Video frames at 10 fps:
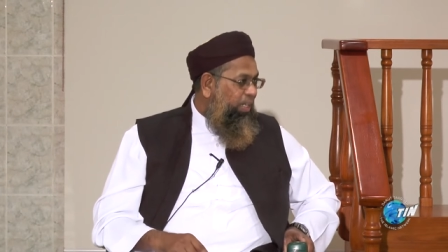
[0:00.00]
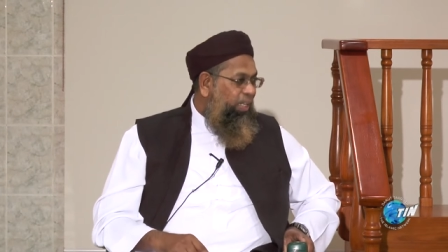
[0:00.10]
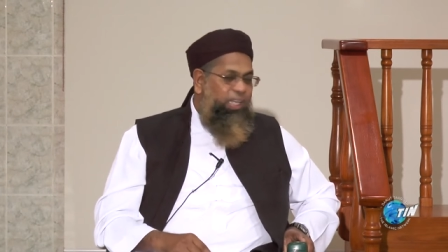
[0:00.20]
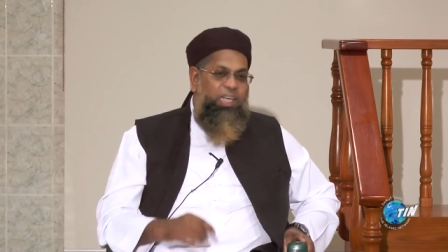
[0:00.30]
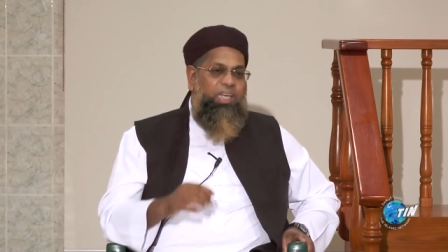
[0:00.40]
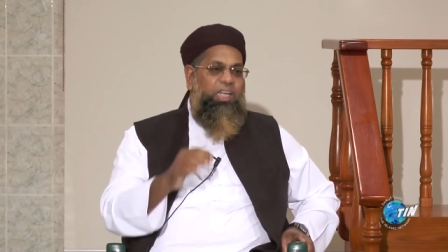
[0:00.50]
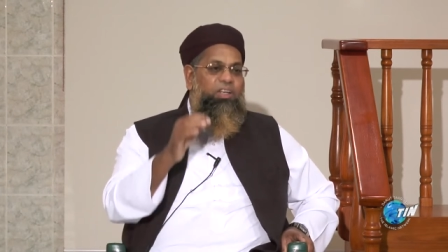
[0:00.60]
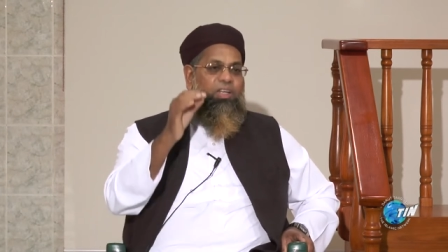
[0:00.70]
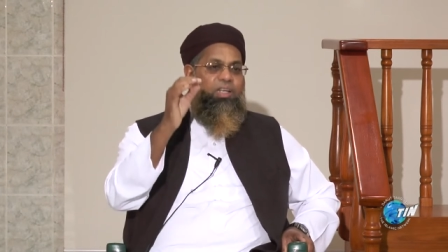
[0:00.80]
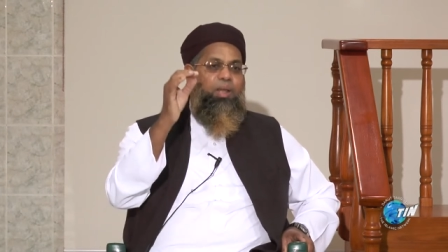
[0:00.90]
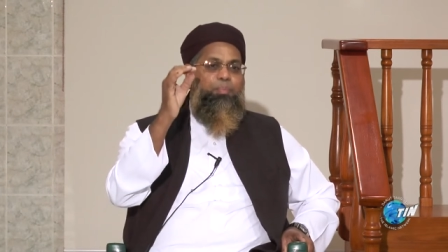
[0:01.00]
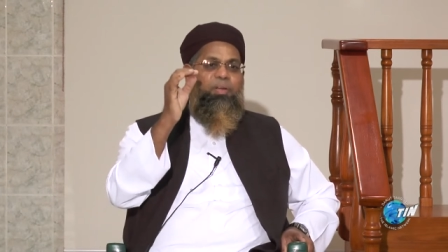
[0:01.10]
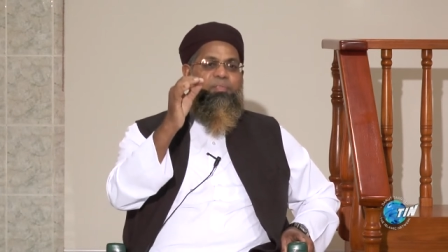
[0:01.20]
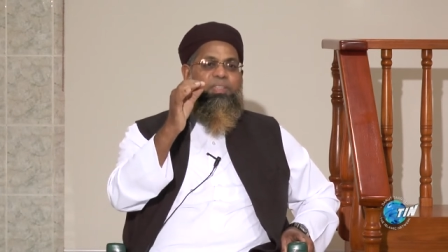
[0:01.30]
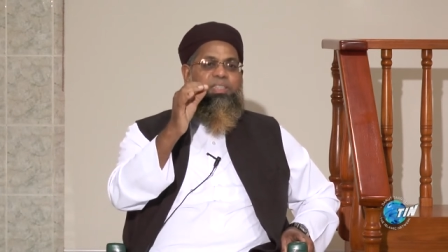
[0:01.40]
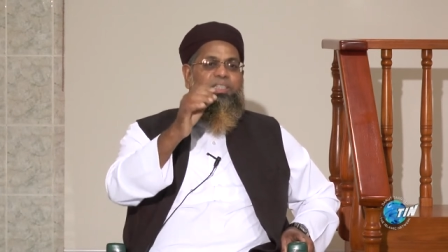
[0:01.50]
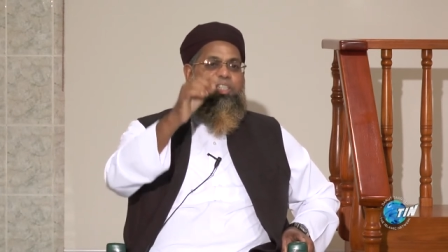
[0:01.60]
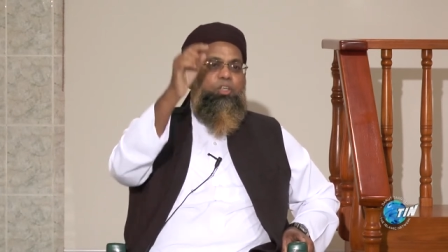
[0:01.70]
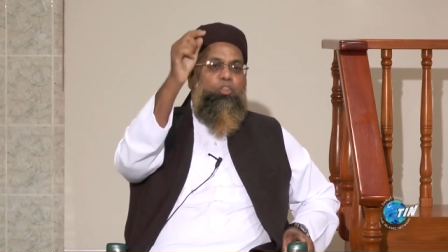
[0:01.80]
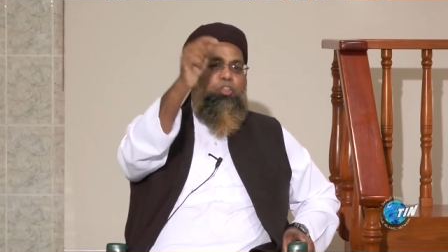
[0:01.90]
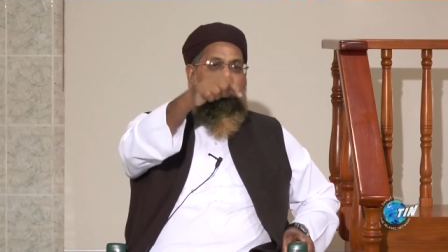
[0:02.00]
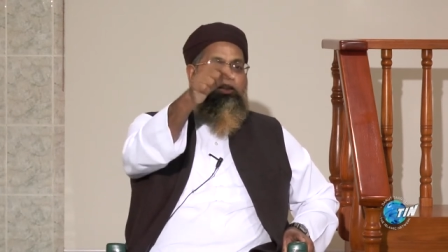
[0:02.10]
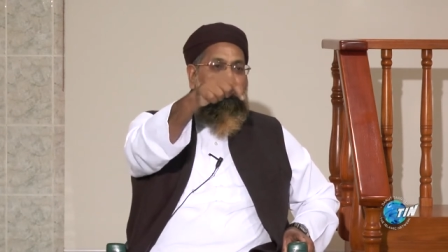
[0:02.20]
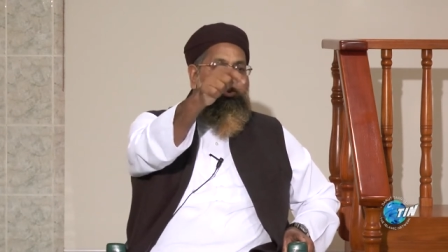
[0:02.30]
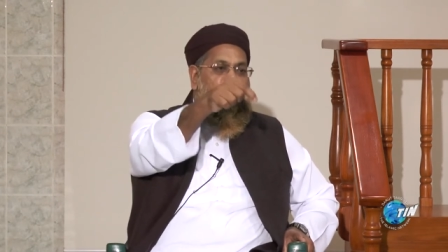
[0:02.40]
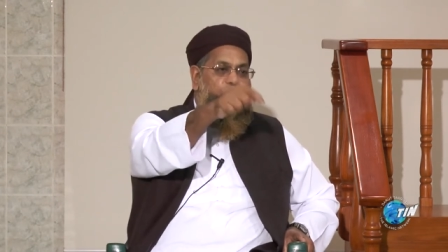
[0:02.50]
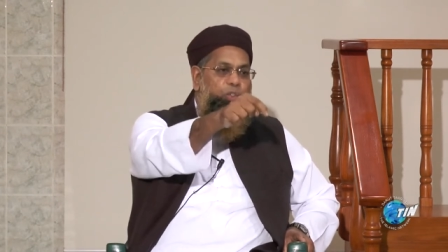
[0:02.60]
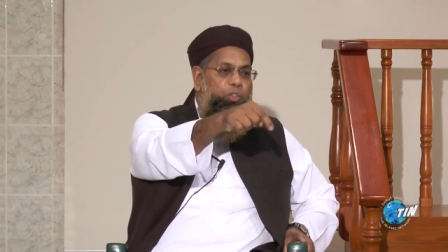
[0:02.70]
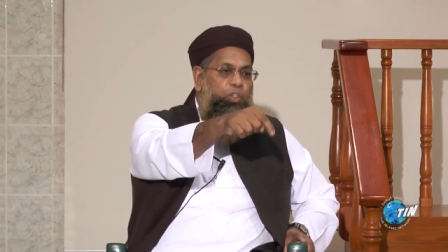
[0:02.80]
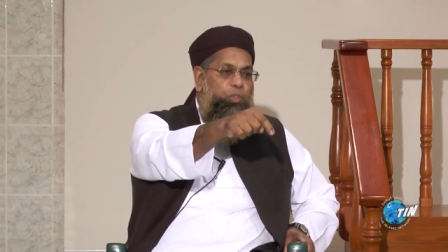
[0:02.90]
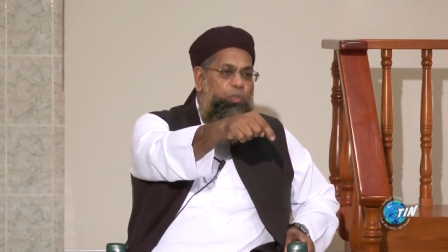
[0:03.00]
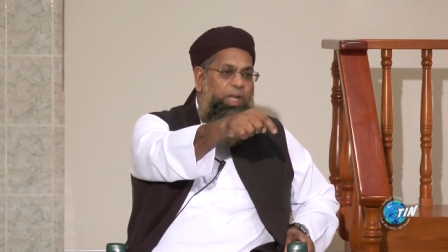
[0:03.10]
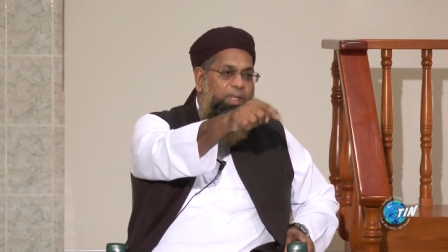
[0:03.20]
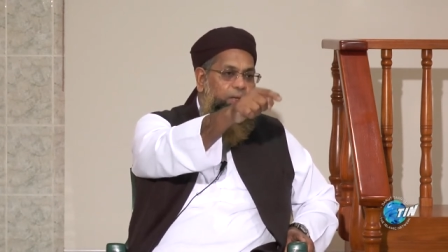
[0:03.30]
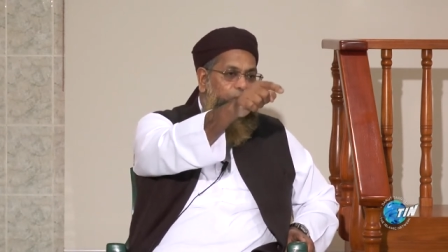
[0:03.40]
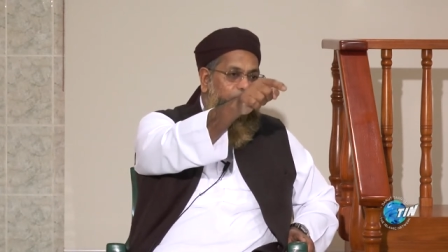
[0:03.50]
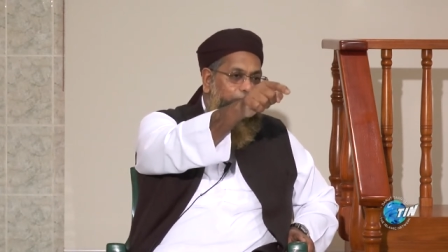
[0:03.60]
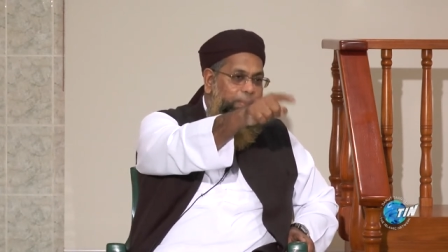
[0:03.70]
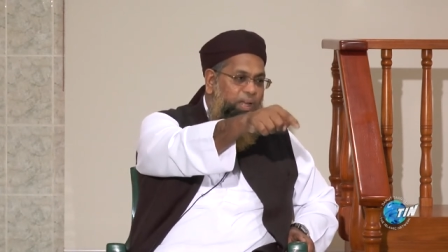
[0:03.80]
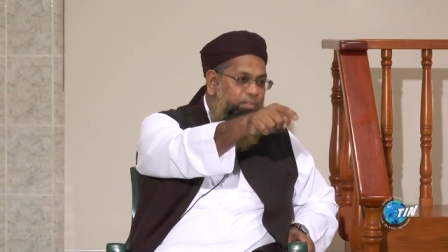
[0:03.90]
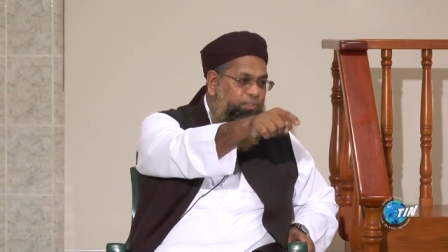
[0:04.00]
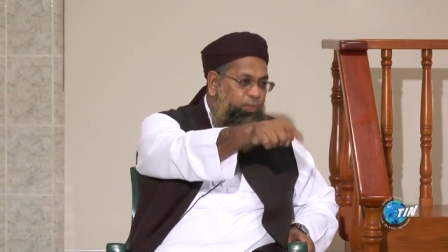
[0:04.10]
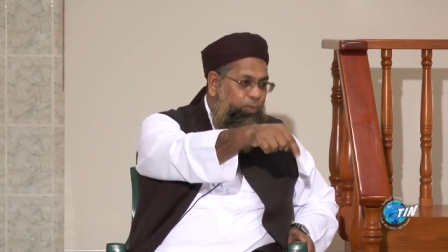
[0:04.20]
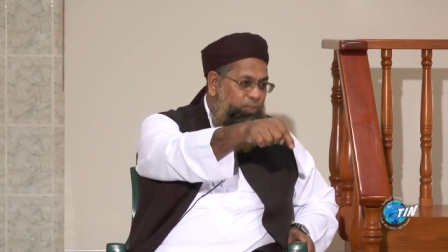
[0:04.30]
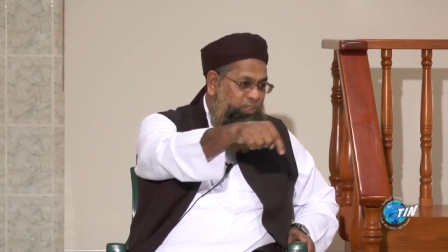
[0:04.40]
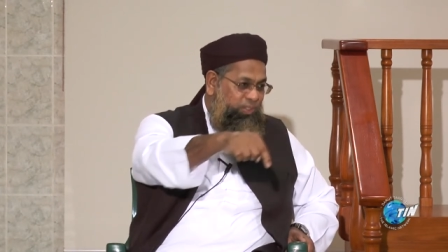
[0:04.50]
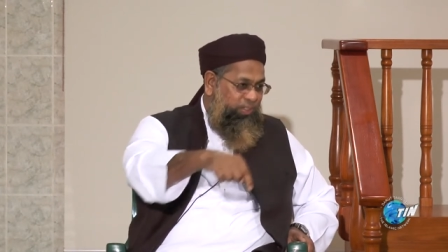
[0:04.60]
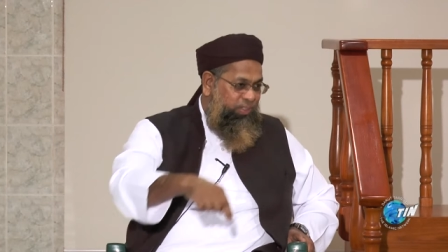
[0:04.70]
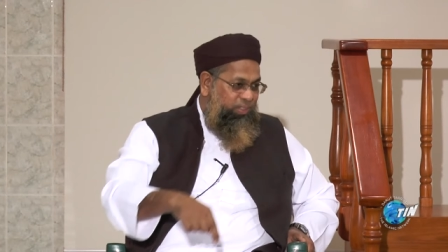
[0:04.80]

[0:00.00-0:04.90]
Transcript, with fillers: He can, the Prophet says, He runs through you like how your blood flows.